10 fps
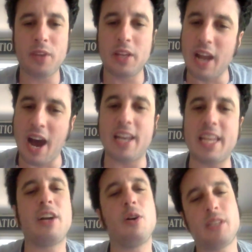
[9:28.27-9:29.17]

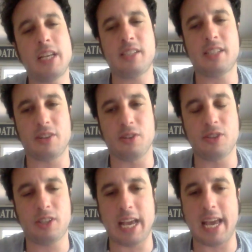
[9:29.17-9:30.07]
non-egotistical
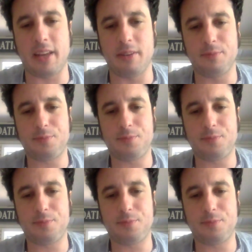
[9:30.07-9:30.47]
state.